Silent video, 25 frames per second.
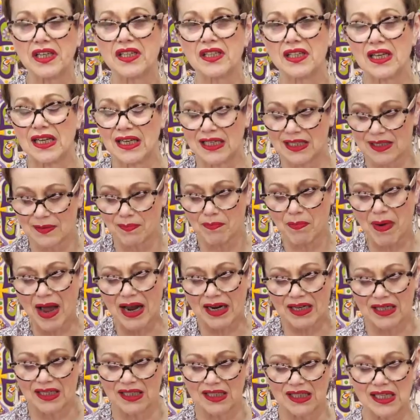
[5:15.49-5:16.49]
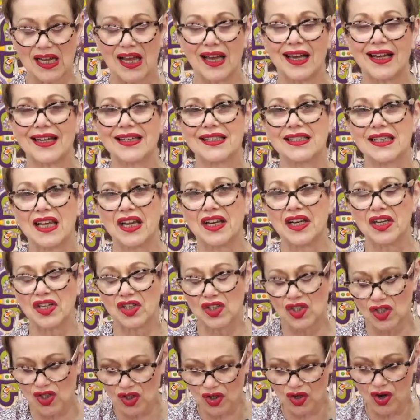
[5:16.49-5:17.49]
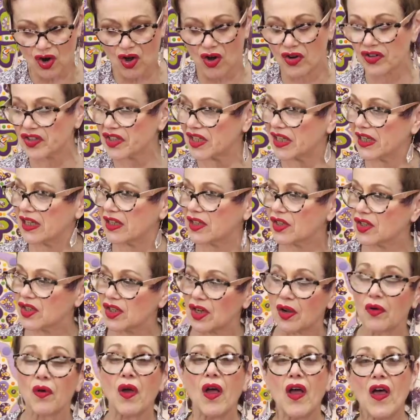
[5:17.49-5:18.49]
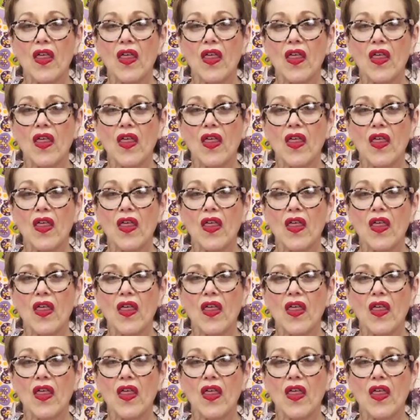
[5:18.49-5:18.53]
it's magnetized and it slots into